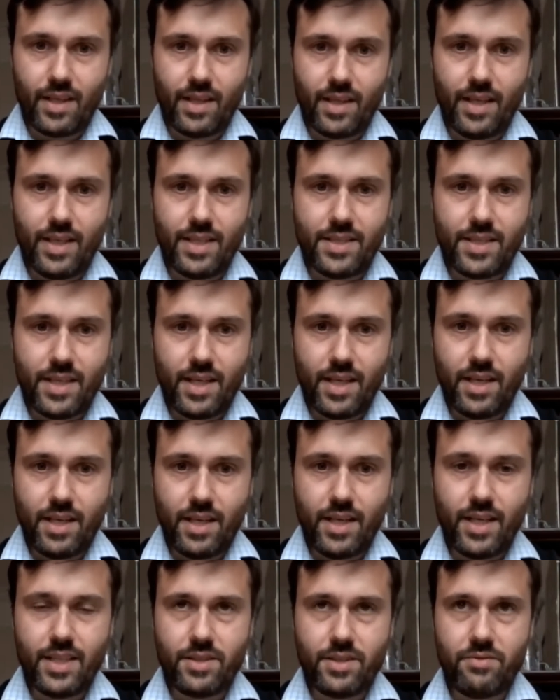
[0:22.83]
is
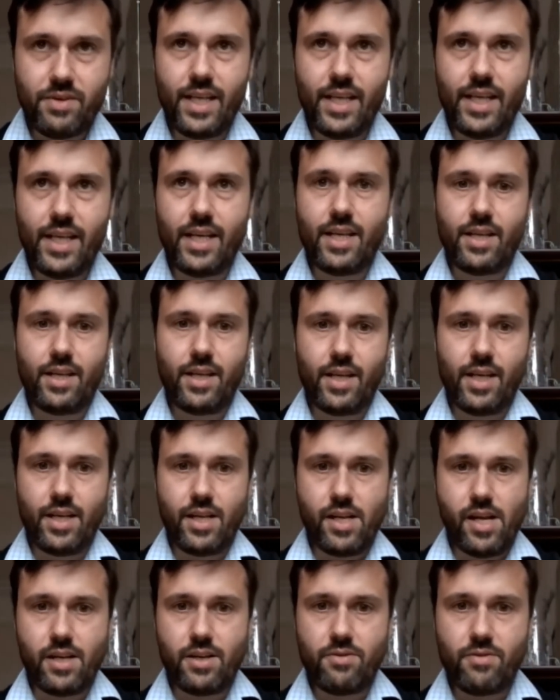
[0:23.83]
really
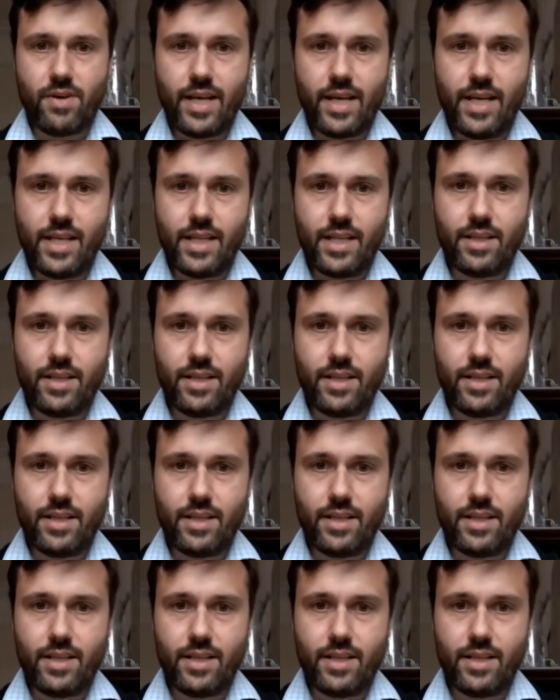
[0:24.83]
a great